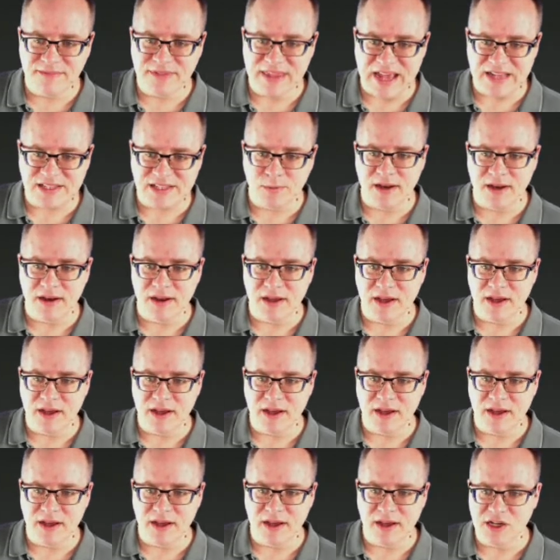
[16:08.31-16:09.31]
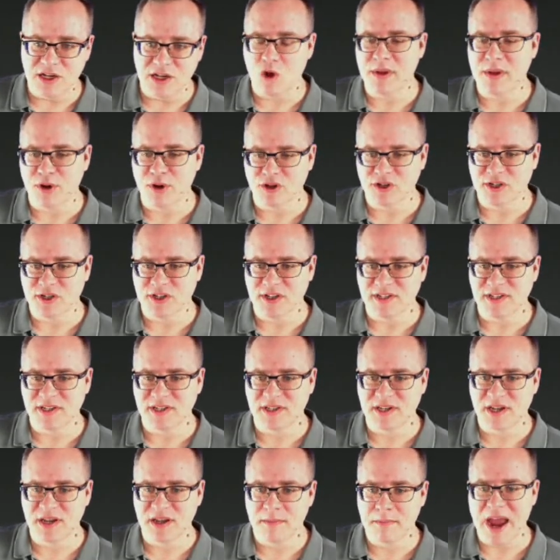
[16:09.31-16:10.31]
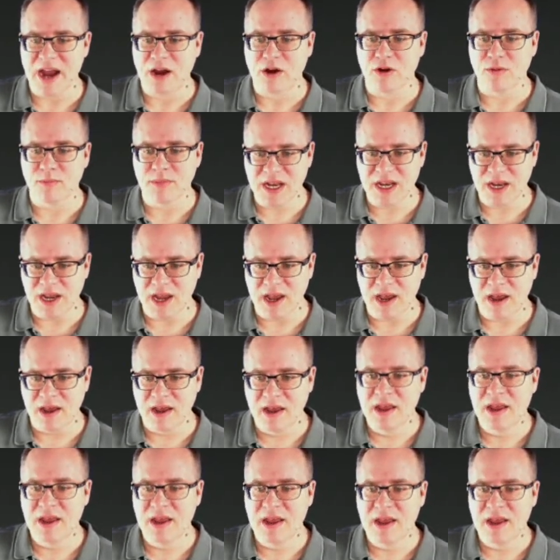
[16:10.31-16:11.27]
That's when Adobe purchased Macromedia,